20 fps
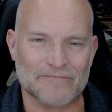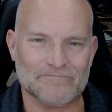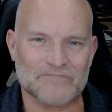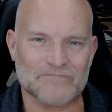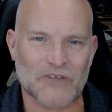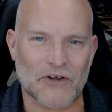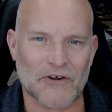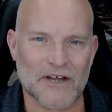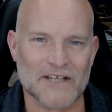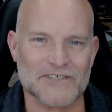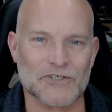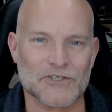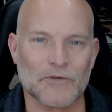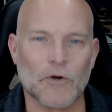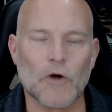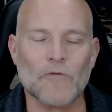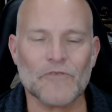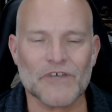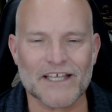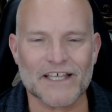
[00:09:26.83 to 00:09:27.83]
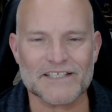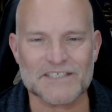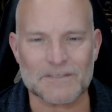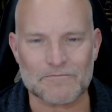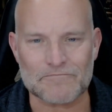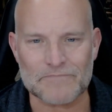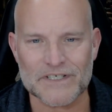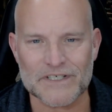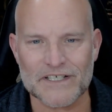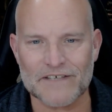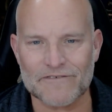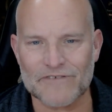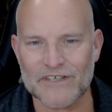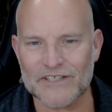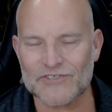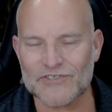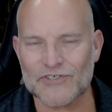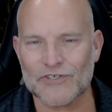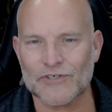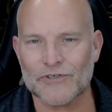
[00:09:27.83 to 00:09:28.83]
All right. So hopefully that's a benefit
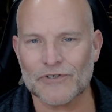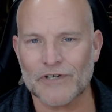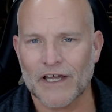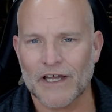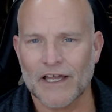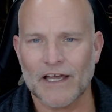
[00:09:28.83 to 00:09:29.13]
to you.